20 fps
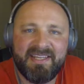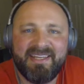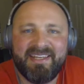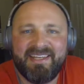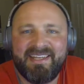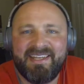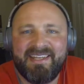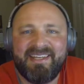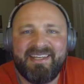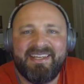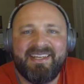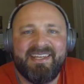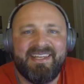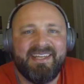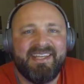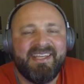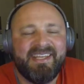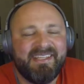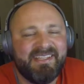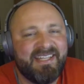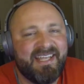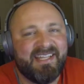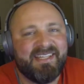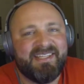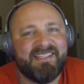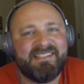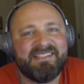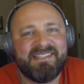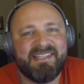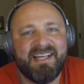that
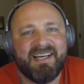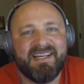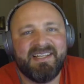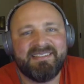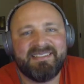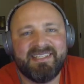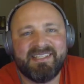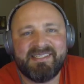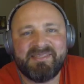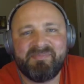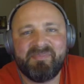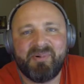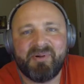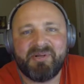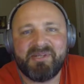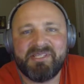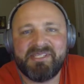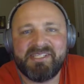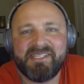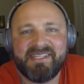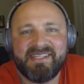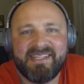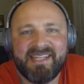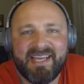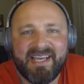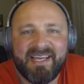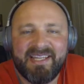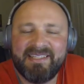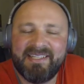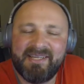it's not a sports
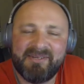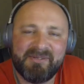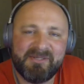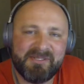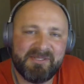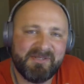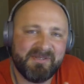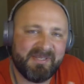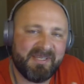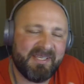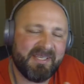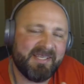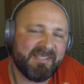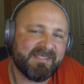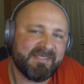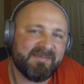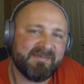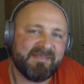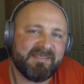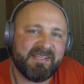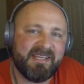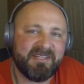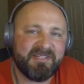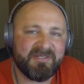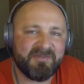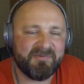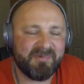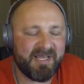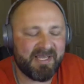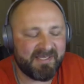sedan. I was looking at some
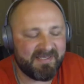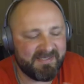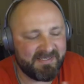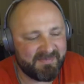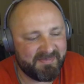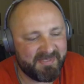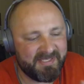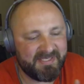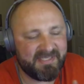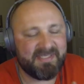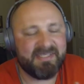station wagons, but